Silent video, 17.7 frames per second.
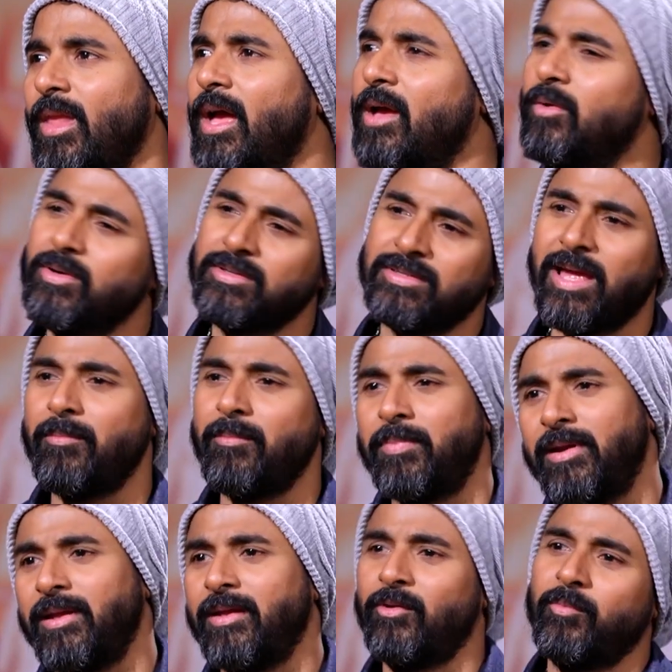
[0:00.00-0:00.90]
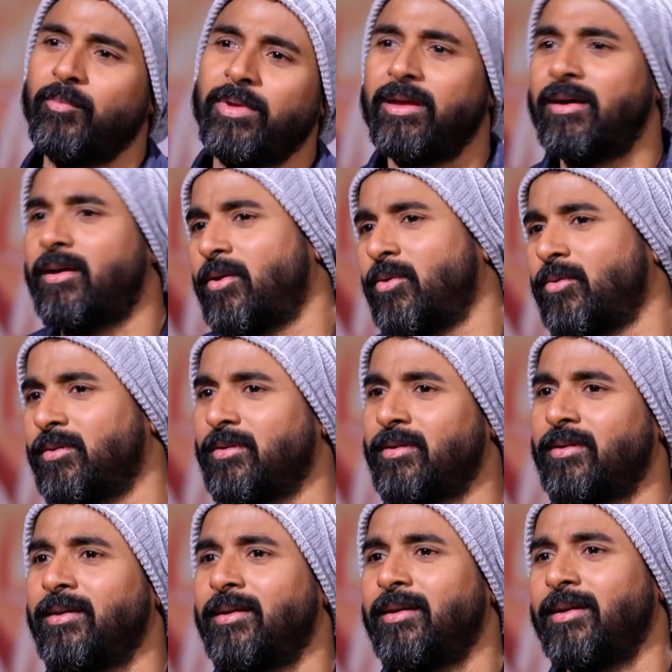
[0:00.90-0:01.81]
I was happily roaming around.
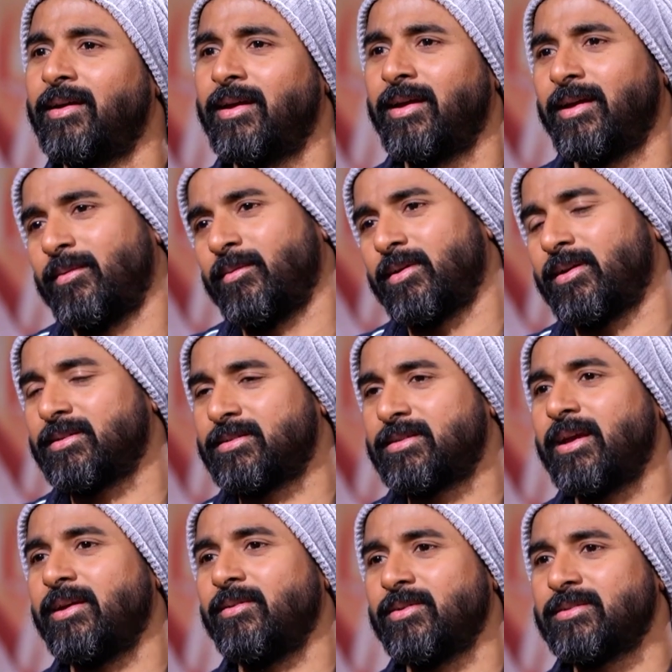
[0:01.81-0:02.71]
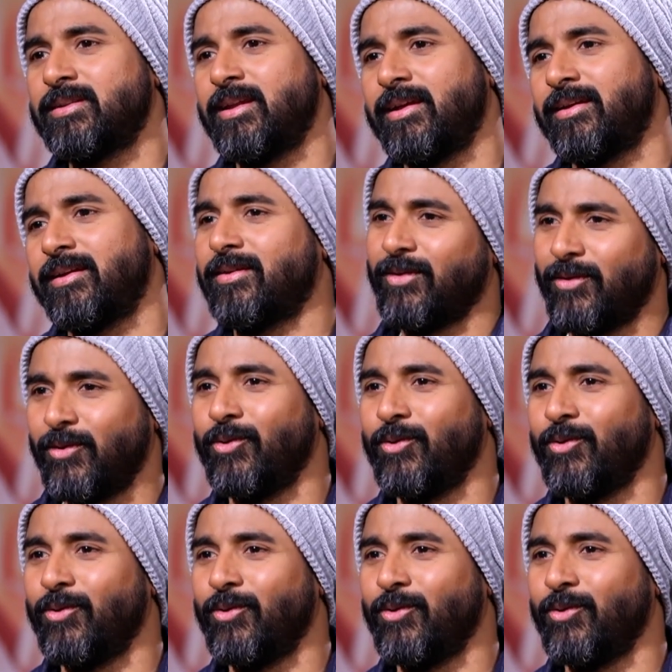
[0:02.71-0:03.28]
Because I was like,